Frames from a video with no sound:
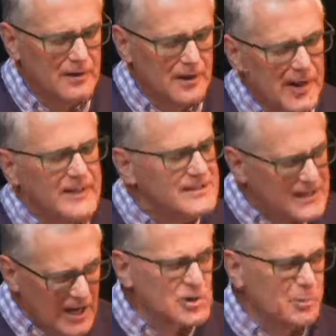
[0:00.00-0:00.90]
and
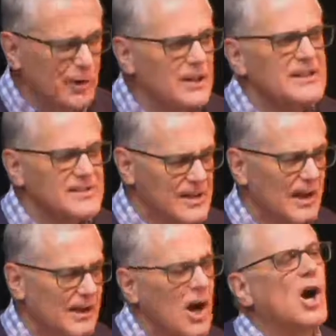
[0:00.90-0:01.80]
desperately sick.
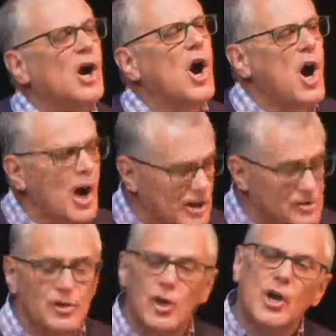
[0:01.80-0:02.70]
Our
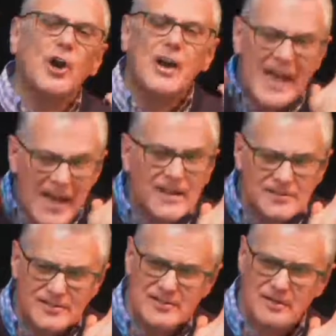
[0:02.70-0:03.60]
hearts, not our
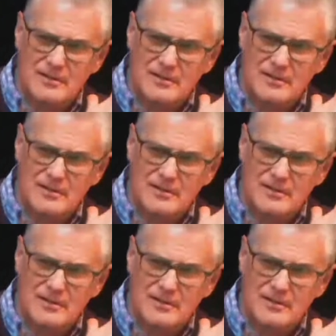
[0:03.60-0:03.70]
heads.